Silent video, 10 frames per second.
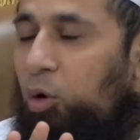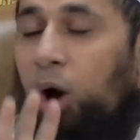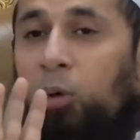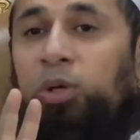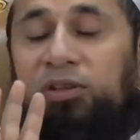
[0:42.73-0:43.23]

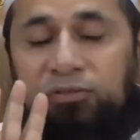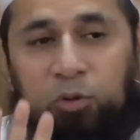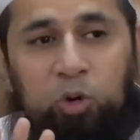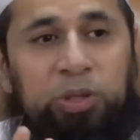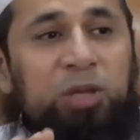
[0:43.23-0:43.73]
or only
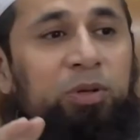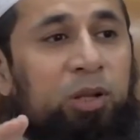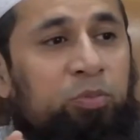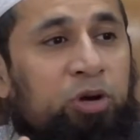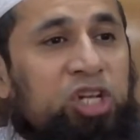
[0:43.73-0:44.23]
four
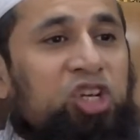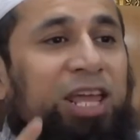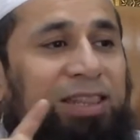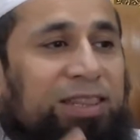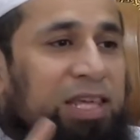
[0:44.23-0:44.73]
people
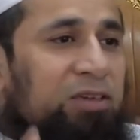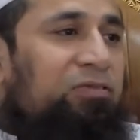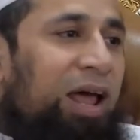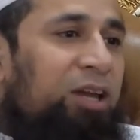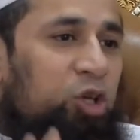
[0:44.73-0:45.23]
appreciate the
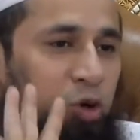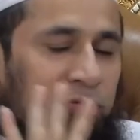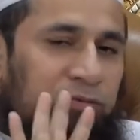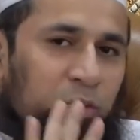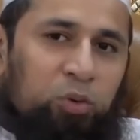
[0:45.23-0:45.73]
value
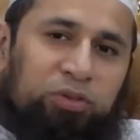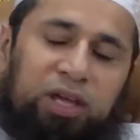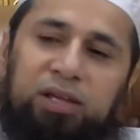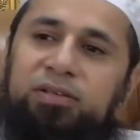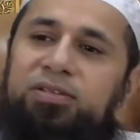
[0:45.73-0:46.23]
of four
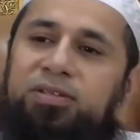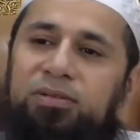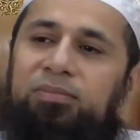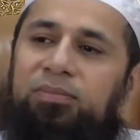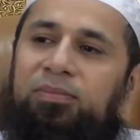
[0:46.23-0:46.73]
things.